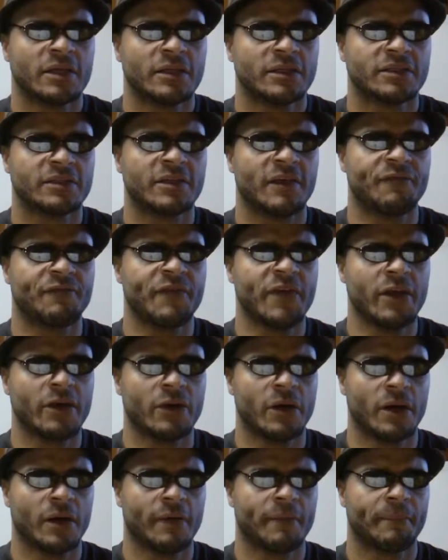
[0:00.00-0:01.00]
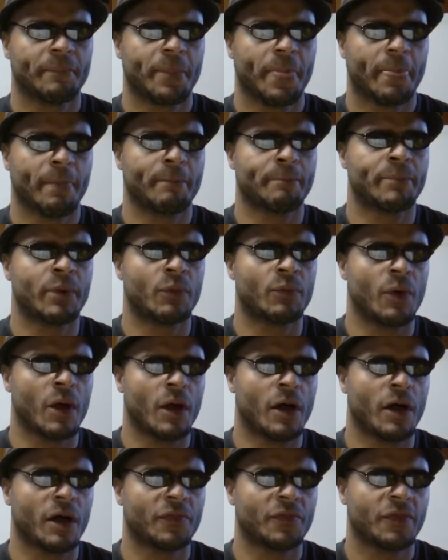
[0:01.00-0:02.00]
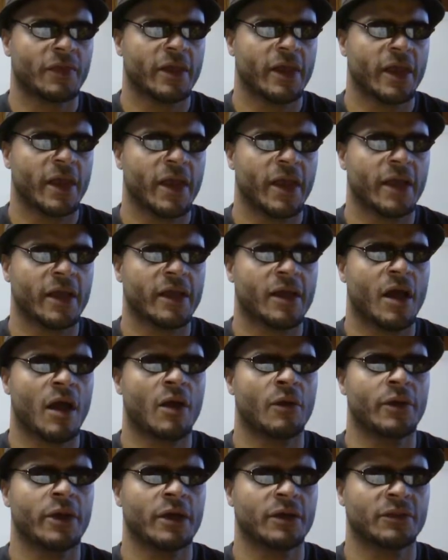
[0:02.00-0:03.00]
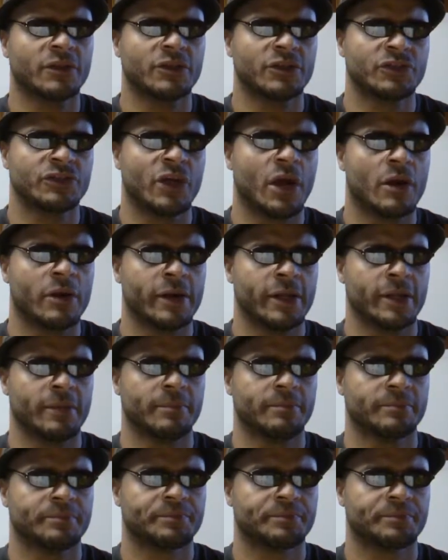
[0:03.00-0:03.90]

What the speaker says: Saphira, Beroth, and Kiriath Jearim,